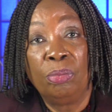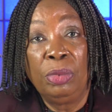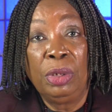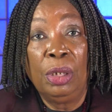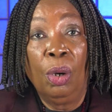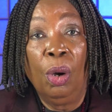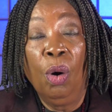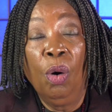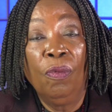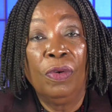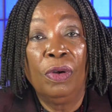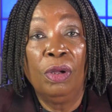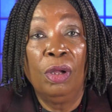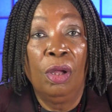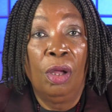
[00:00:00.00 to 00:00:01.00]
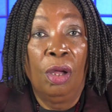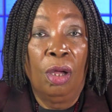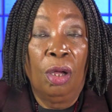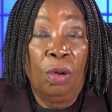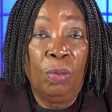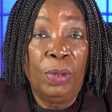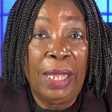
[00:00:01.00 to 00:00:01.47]
you know, over.
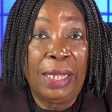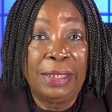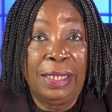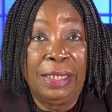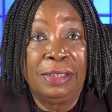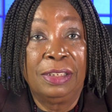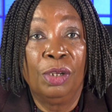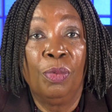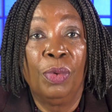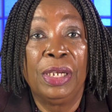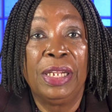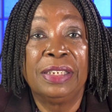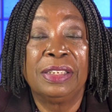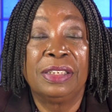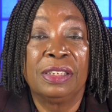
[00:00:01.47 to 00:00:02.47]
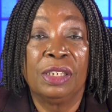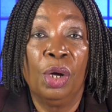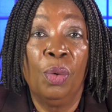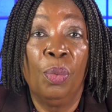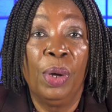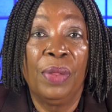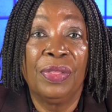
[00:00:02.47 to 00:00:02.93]
We have to get someone else to
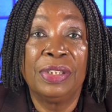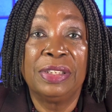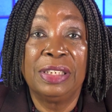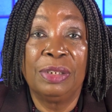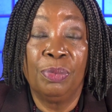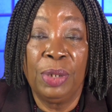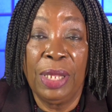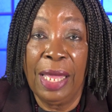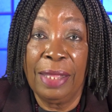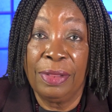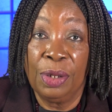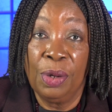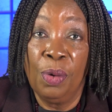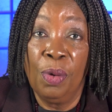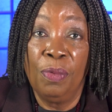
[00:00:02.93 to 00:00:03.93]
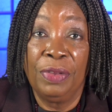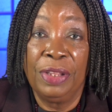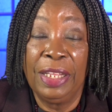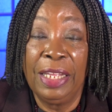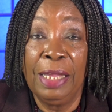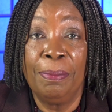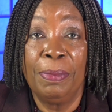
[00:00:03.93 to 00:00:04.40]
go with us, and we have to go over
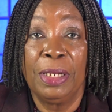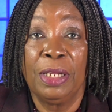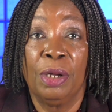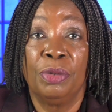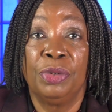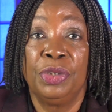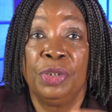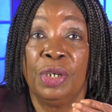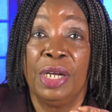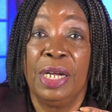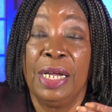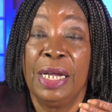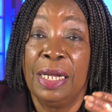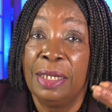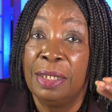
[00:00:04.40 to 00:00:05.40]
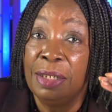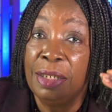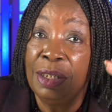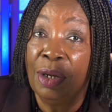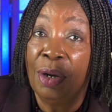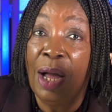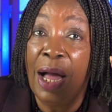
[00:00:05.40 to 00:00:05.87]
them and go to a,
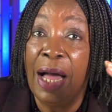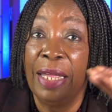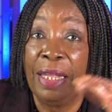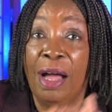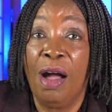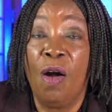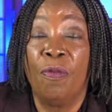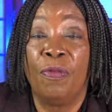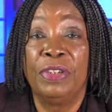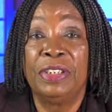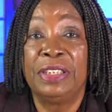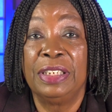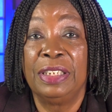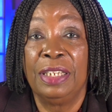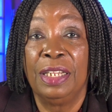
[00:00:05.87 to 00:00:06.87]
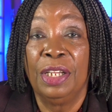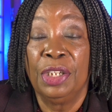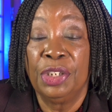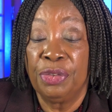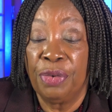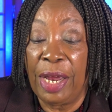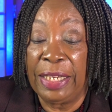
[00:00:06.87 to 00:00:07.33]
you know, higher office and
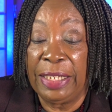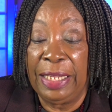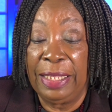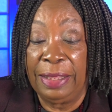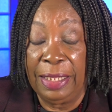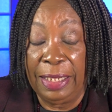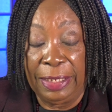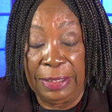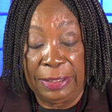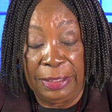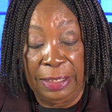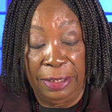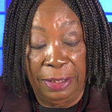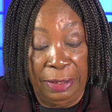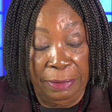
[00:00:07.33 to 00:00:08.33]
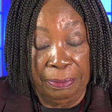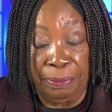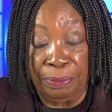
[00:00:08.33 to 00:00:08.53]
try to get things done.